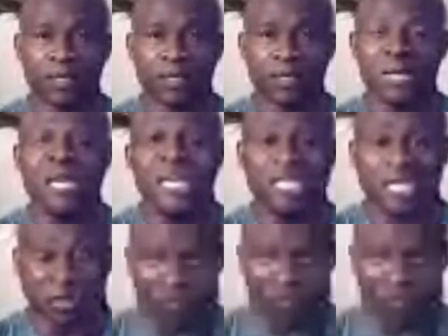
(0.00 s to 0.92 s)

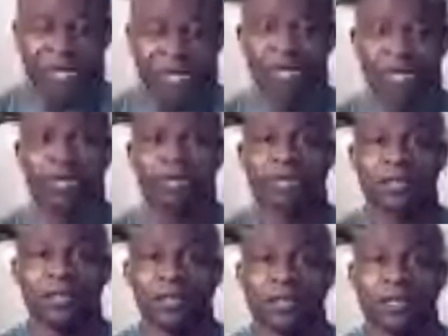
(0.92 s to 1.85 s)
Literally.
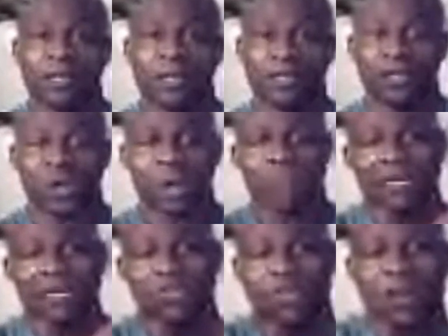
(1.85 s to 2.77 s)
So I'm going
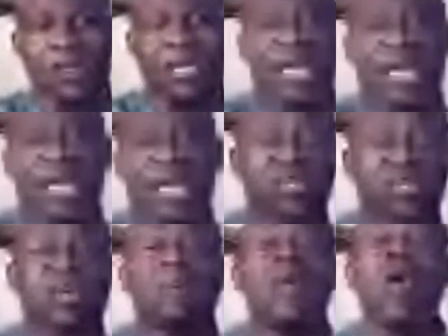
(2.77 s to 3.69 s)
to try to get her to
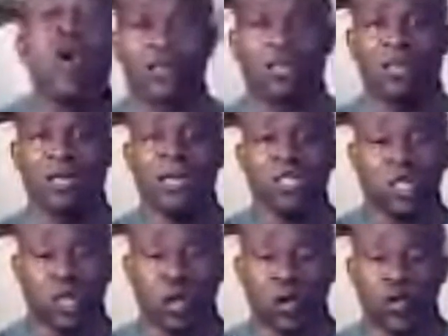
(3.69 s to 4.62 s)
come on
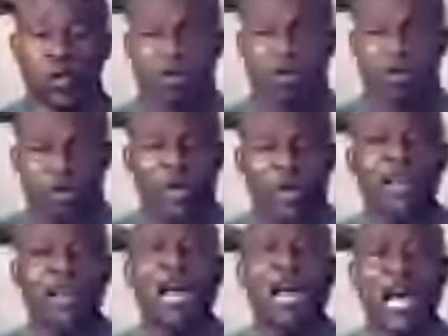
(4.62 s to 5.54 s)
to
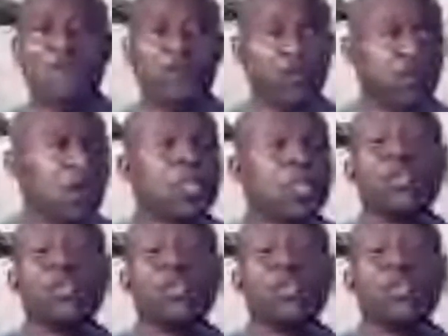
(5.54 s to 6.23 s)
do a live to